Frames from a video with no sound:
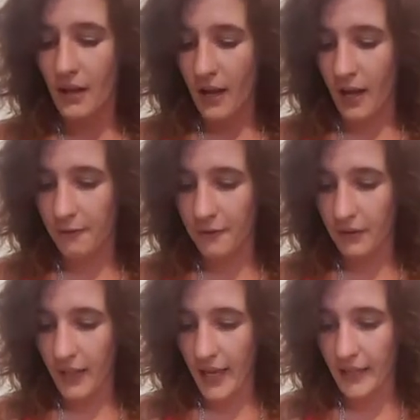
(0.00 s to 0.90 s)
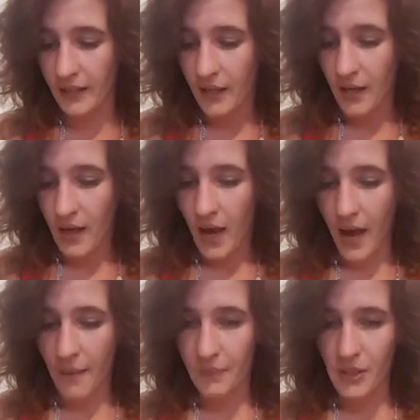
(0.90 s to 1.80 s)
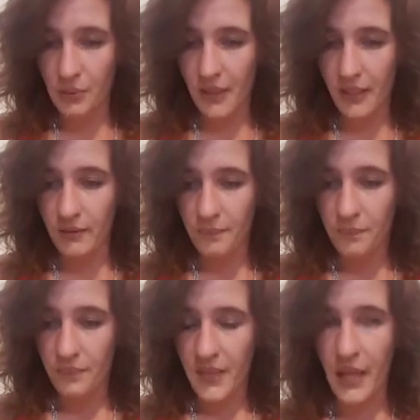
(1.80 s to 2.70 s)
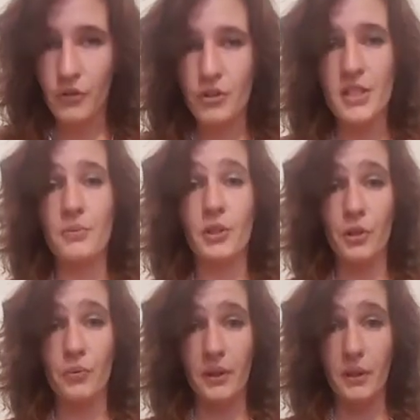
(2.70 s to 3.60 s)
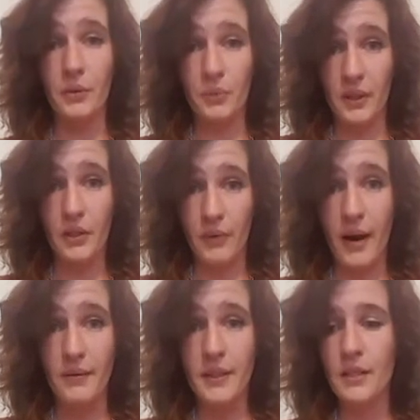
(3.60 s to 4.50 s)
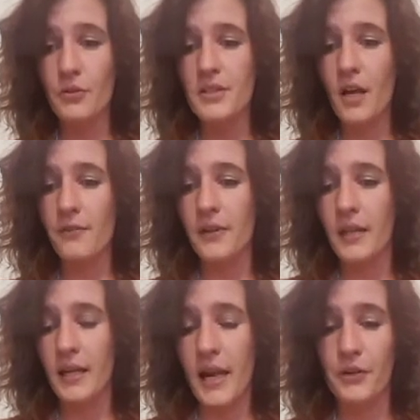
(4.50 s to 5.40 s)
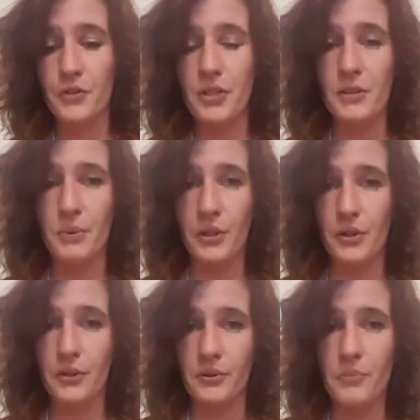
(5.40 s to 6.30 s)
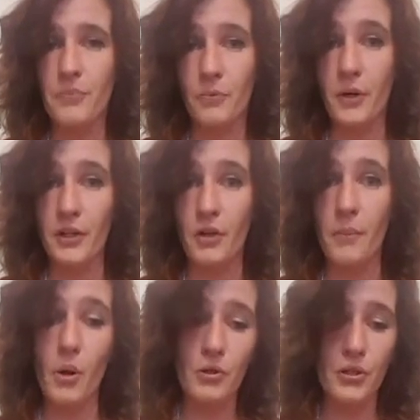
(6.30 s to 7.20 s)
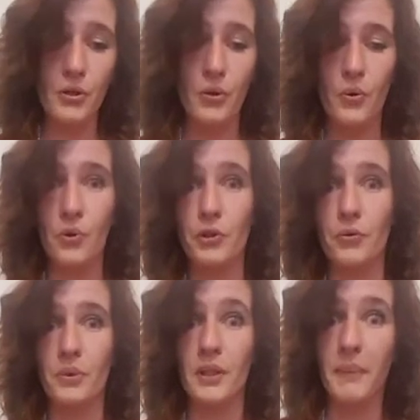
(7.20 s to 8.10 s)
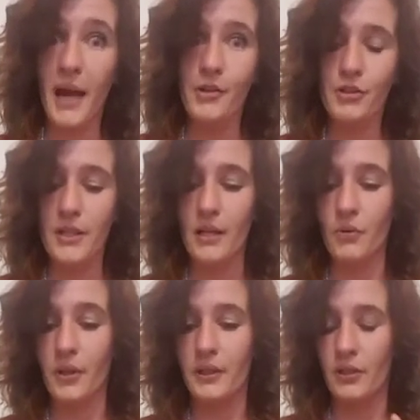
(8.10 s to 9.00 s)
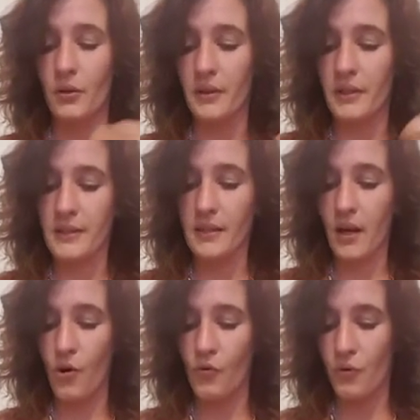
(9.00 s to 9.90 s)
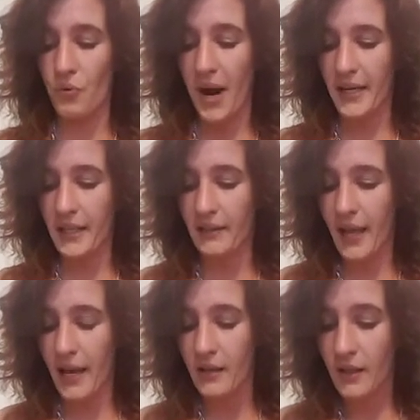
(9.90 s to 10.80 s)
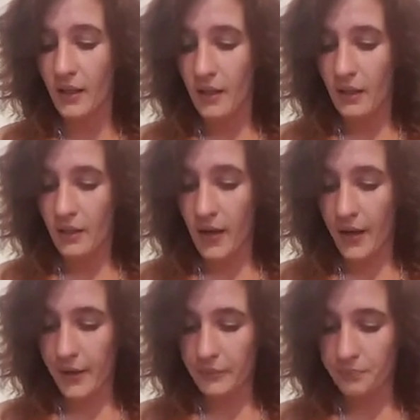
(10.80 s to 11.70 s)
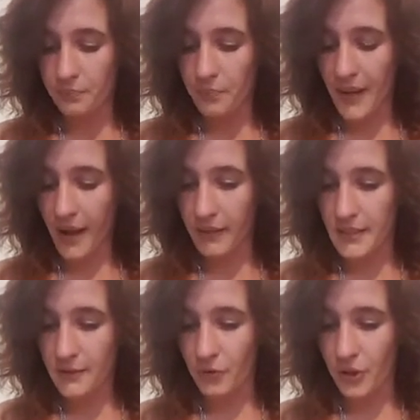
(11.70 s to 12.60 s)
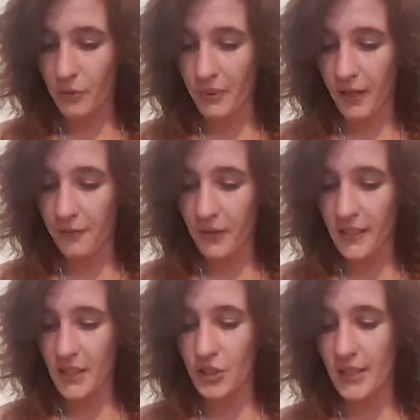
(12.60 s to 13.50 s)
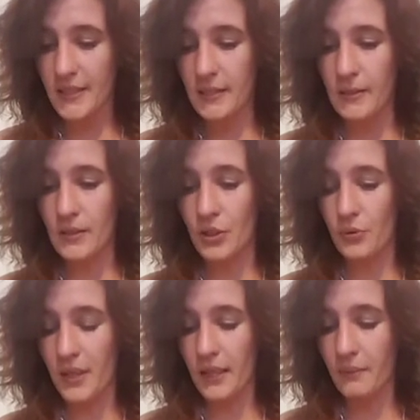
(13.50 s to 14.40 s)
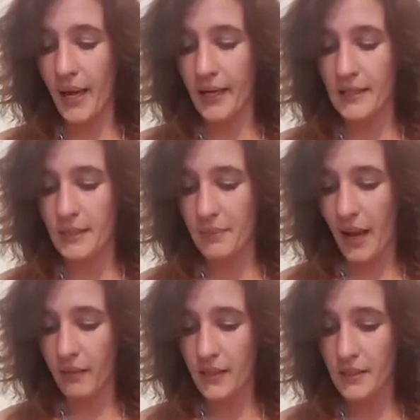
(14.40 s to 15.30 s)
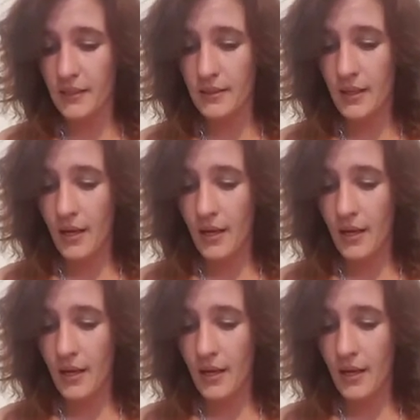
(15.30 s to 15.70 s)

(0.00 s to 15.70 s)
I feel like, between energies where you're really, really grounded in yourself, and then energies where you're emotional, or you're really passionate, or, you know, it's overriding that balance for you. But I feel like the Justice is you getting back into balance.